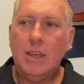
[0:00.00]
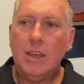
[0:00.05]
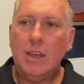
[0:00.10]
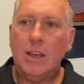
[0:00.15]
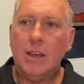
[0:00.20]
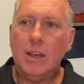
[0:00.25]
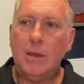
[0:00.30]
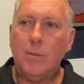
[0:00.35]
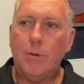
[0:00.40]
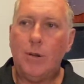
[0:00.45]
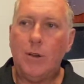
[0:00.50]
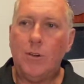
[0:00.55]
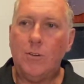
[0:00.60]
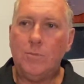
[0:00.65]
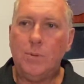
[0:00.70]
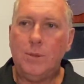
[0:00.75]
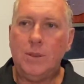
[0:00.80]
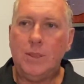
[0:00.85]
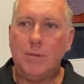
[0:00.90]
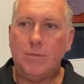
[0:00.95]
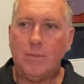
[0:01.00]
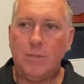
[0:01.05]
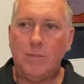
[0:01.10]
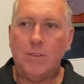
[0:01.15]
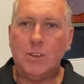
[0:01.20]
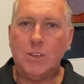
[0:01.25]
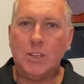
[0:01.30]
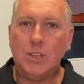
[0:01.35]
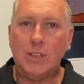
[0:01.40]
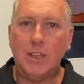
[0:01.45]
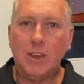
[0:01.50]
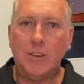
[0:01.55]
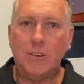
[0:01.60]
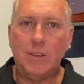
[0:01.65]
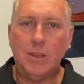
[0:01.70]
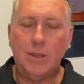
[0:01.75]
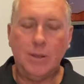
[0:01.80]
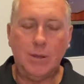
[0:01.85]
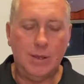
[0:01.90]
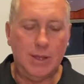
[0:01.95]
I would be definitely fishing that
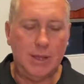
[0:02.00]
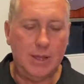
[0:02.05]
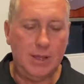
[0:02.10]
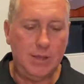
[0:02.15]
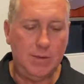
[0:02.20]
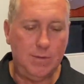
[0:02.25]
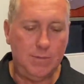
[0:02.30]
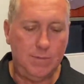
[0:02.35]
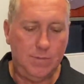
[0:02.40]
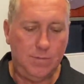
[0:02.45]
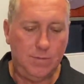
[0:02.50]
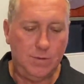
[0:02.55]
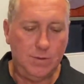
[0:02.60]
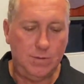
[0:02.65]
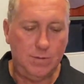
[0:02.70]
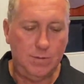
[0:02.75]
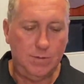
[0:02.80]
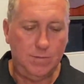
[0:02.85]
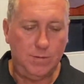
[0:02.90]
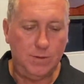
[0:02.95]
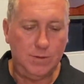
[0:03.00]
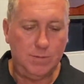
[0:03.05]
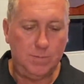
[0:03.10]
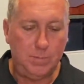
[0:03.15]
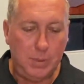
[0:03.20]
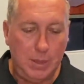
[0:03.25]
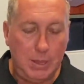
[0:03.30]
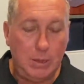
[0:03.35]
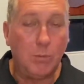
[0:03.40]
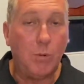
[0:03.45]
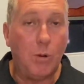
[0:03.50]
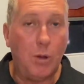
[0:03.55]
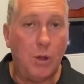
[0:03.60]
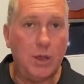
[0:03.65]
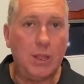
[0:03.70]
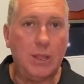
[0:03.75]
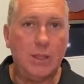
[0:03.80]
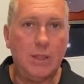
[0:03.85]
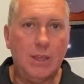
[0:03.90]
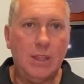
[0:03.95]
area for big
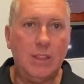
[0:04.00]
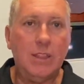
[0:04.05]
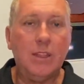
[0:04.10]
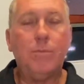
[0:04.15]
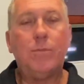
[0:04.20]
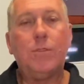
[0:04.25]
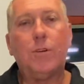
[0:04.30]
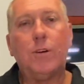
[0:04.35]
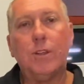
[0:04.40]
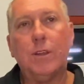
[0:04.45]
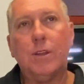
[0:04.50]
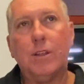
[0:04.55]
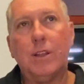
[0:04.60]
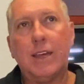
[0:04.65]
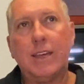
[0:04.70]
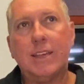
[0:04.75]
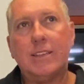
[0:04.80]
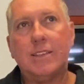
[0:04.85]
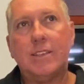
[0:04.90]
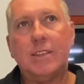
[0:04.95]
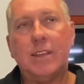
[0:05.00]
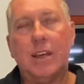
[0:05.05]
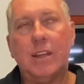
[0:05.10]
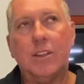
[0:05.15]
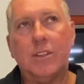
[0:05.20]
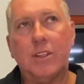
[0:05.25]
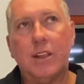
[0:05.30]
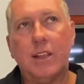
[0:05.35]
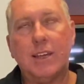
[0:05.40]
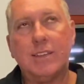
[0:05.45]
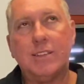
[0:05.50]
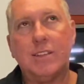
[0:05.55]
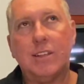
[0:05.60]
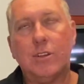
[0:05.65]
whiting, and then try the lakes, not the lakes, the